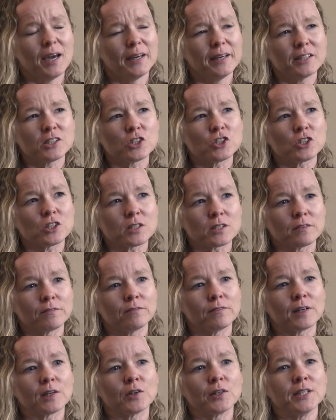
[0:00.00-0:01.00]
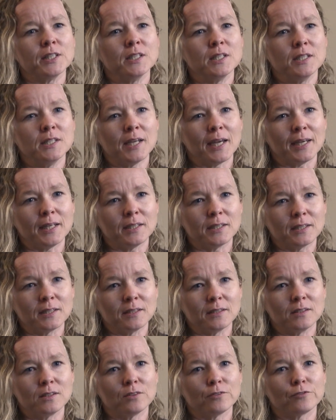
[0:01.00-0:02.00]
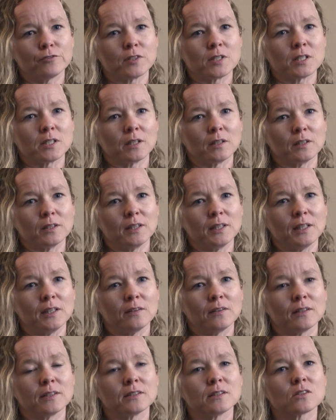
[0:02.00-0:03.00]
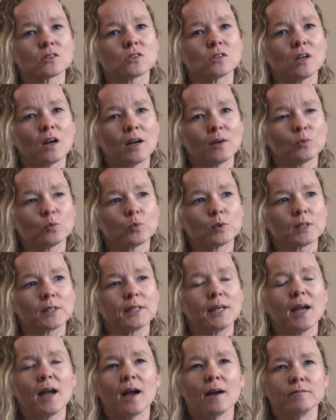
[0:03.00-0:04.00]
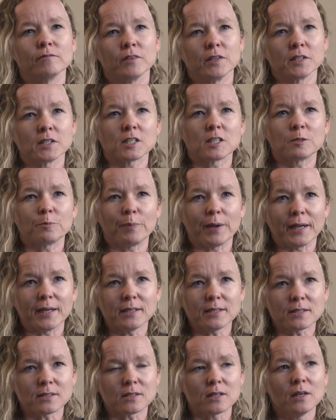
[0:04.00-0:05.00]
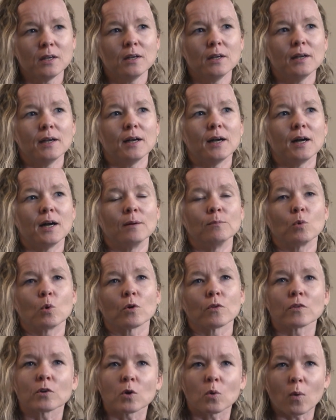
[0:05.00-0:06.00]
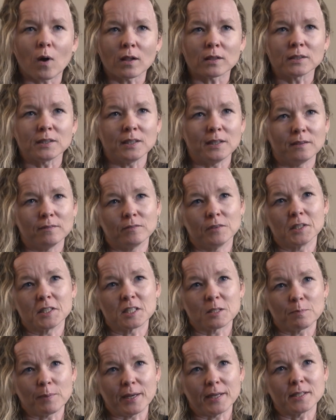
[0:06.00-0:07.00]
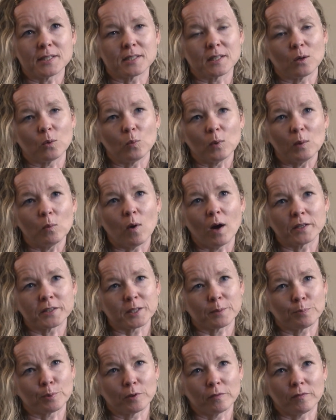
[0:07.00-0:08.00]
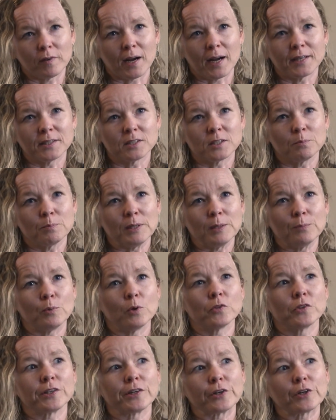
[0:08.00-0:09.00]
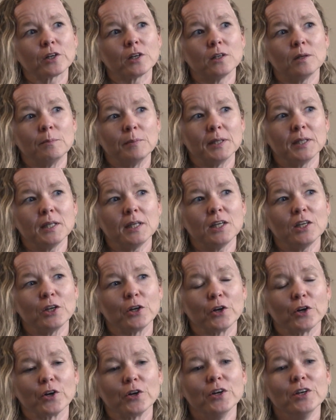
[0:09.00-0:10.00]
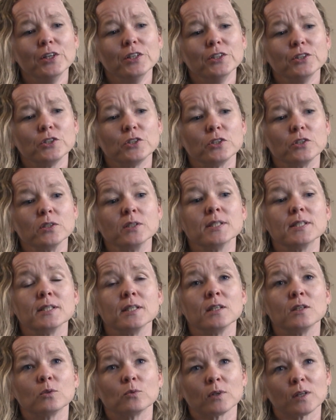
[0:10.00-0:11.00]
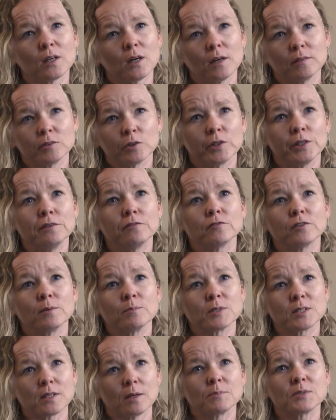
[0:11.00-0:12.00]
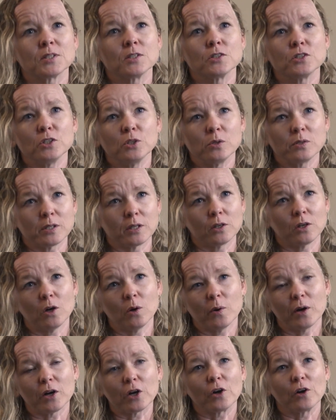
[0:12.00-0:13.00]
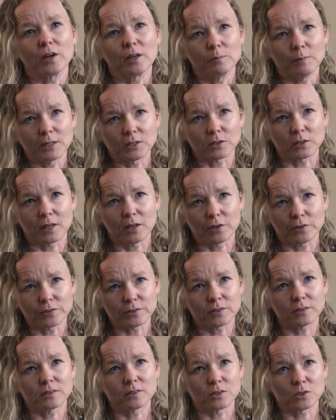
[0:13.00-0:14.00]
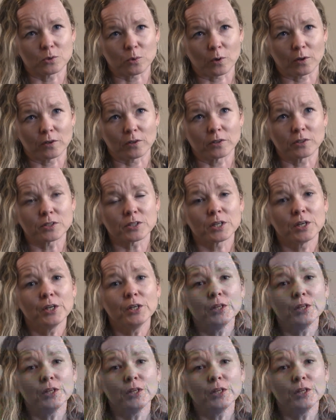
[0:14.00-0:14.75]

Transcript: And it's just a very dated facility that does not really have the space um, or the quality of the space that we want to provide to people that are coming here to seek recovery from substance use and co occurring mental health disorders.